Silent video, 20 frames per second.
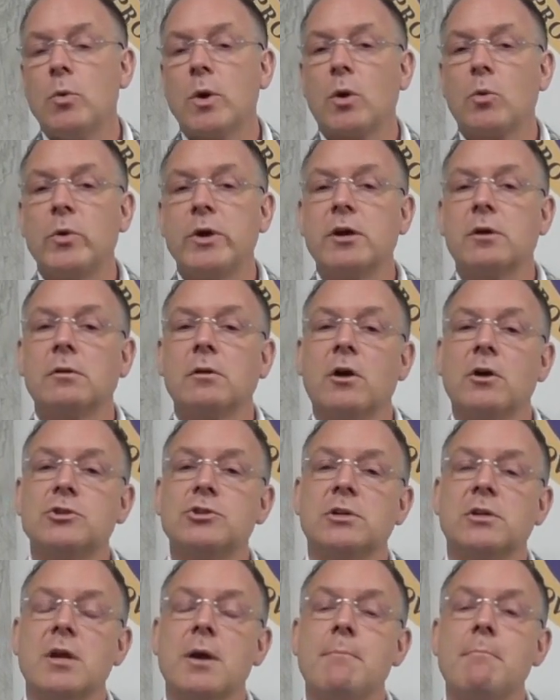where we are
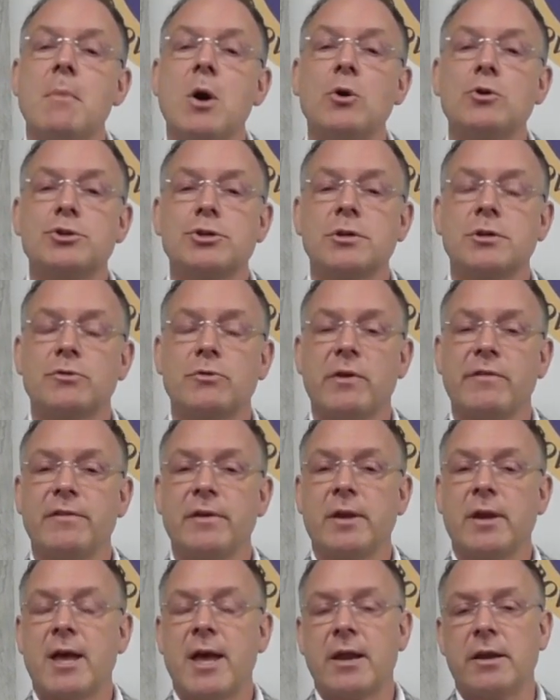largely emotion
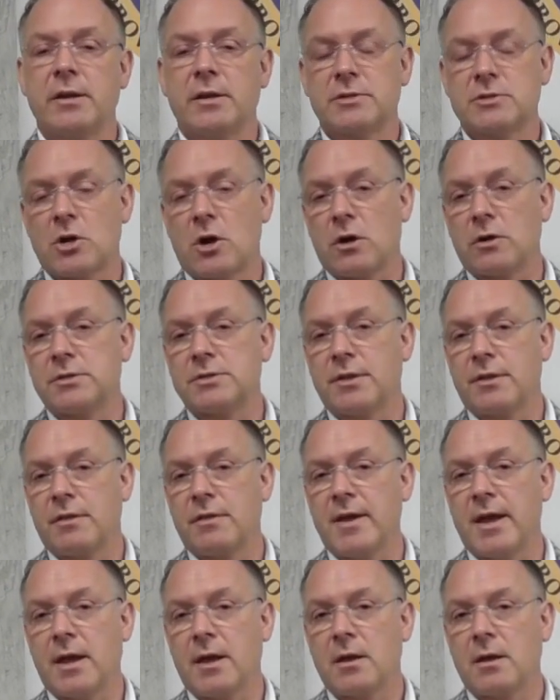driven and it is hard to
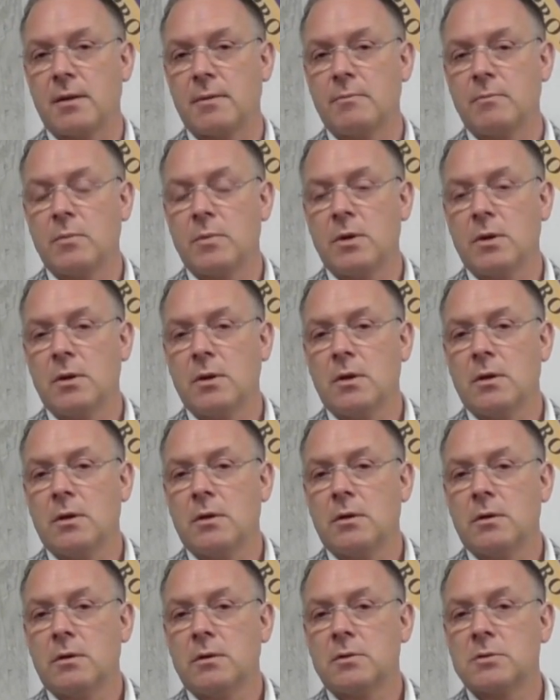think.
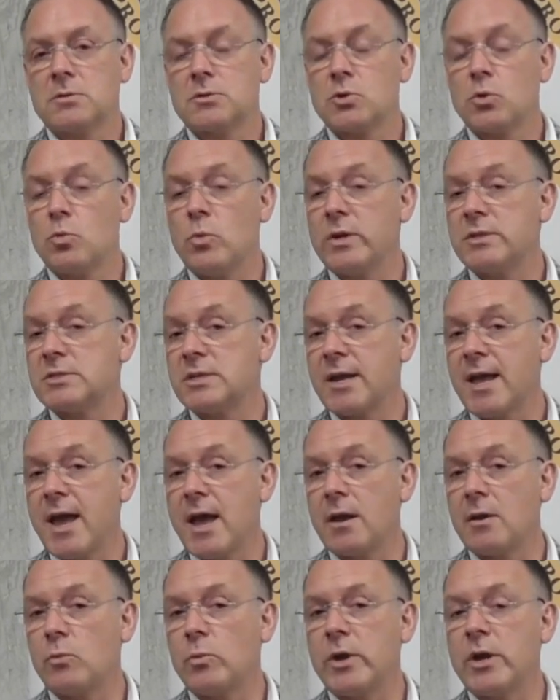So, once
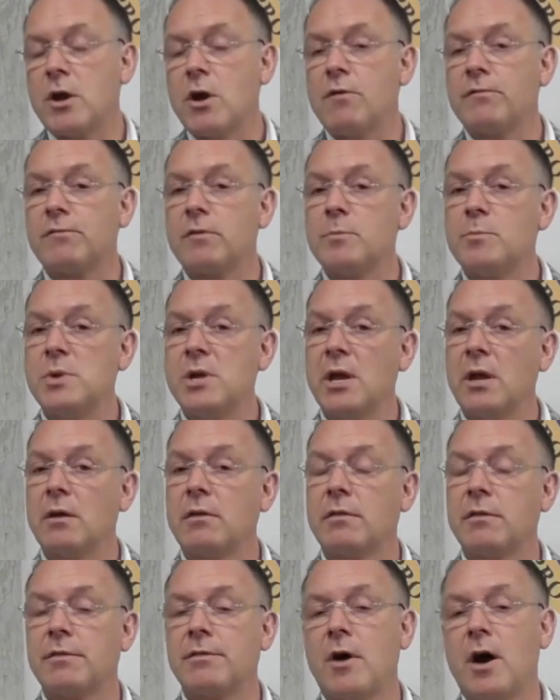again, we go from
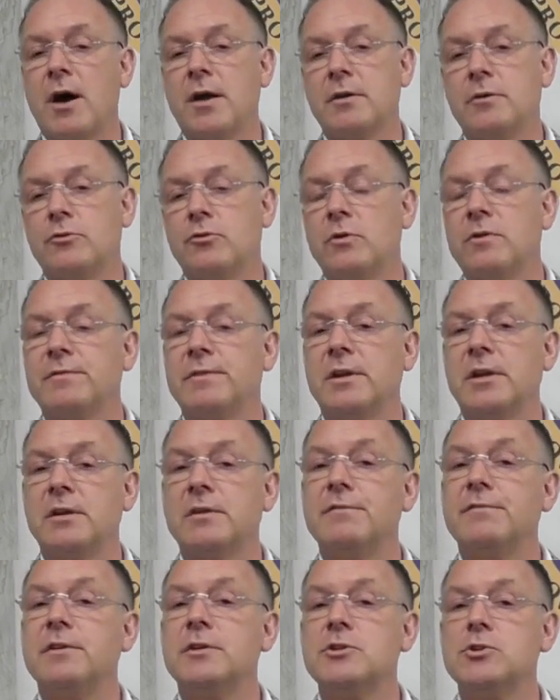being thought driven
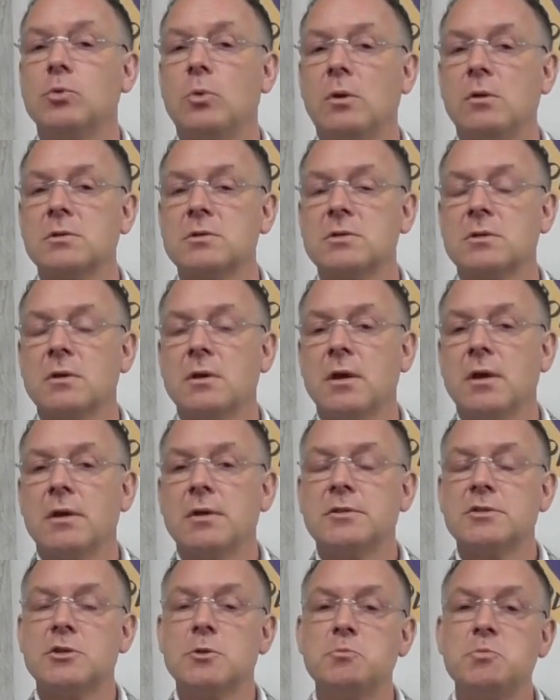individuals
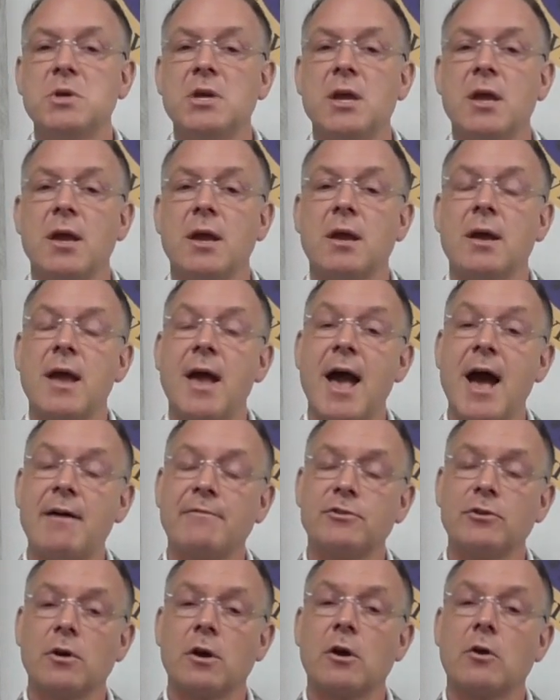to being,
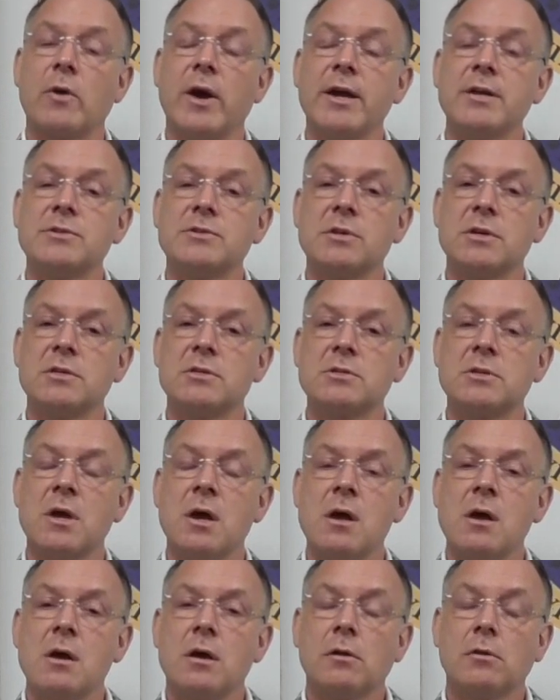after a
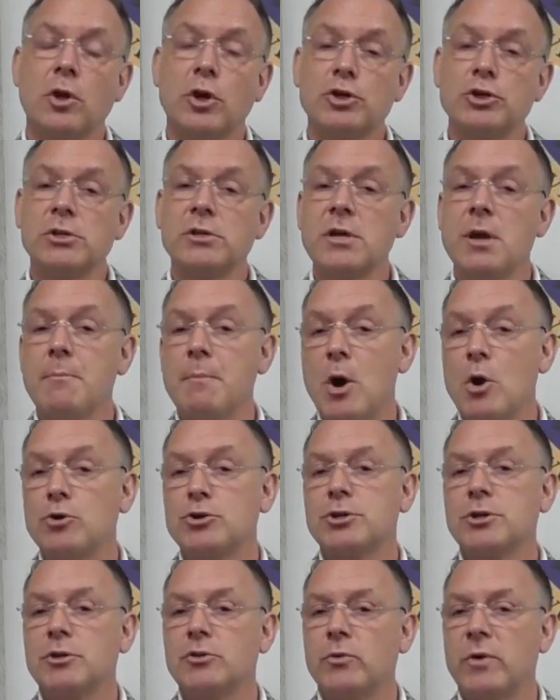crisis, largely
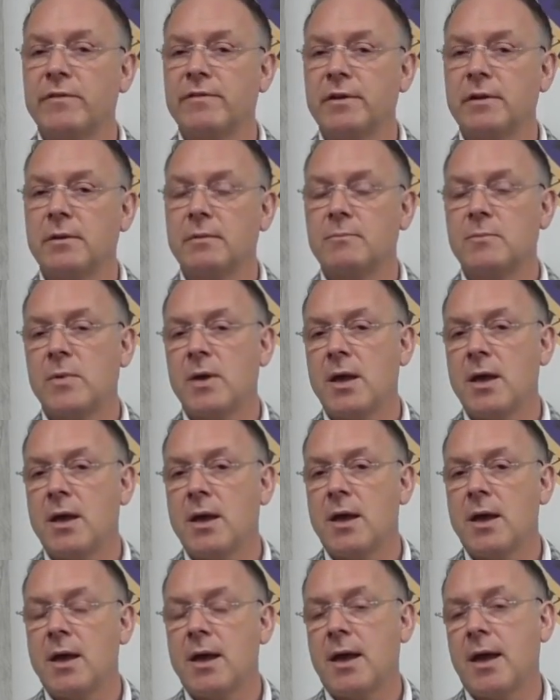emotion driven.
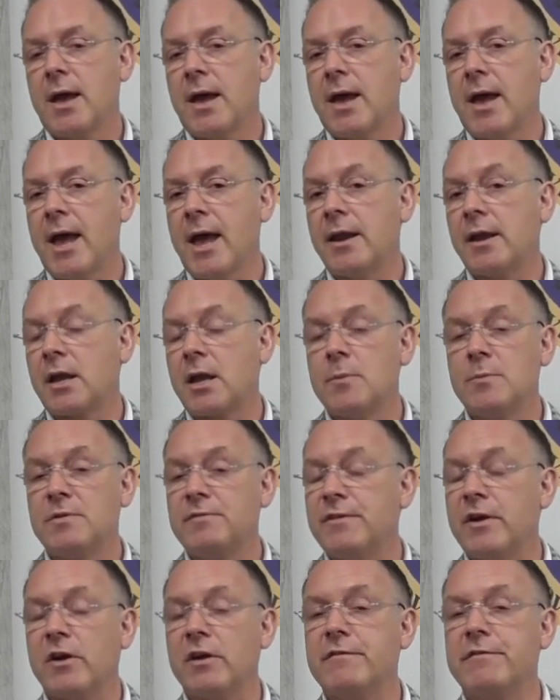And it can
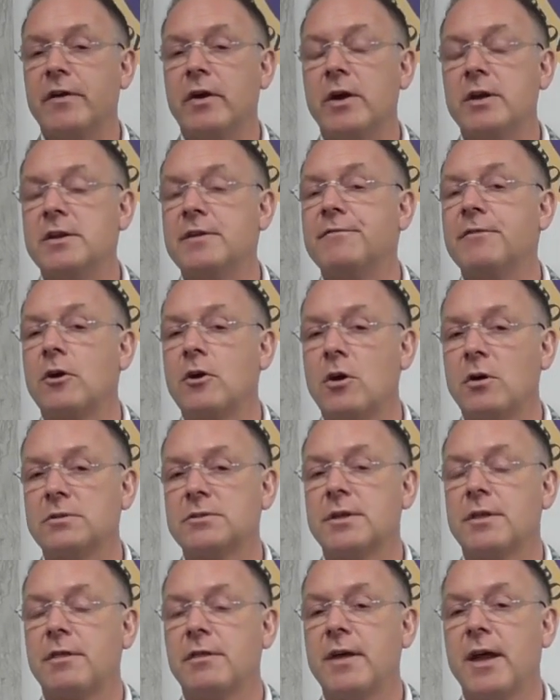be very, very
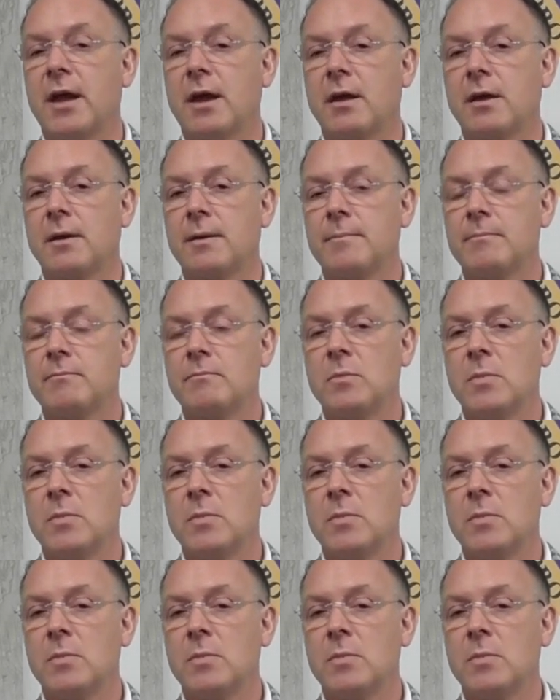difficult to think.